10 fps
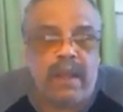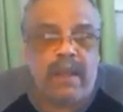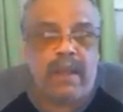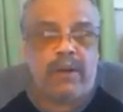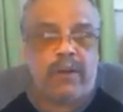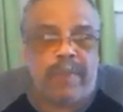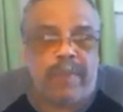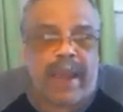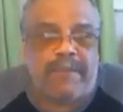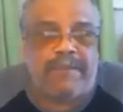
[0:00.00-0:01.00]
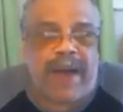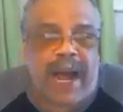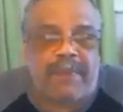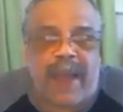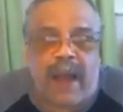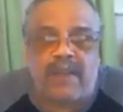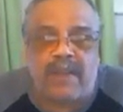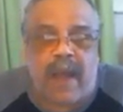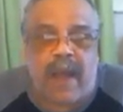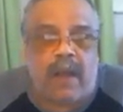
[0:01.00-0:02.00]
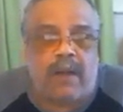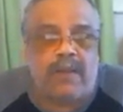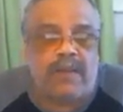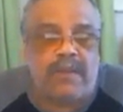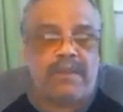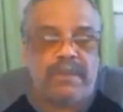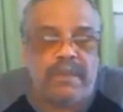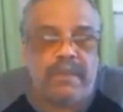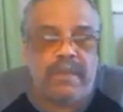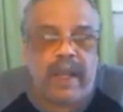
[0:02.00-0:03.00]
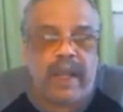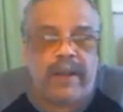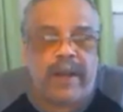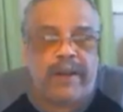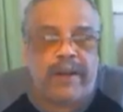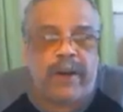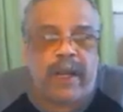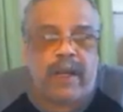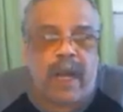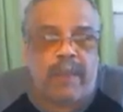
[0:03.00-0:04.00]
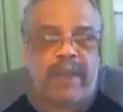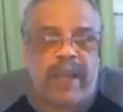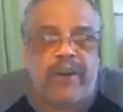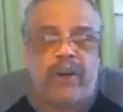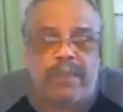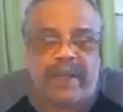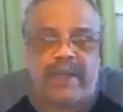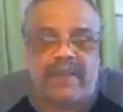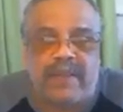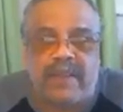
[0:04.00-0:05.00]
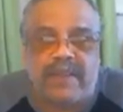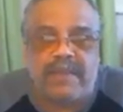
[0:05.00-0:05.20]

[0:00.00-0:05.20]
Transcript: You've made $5,000 in your income in your business.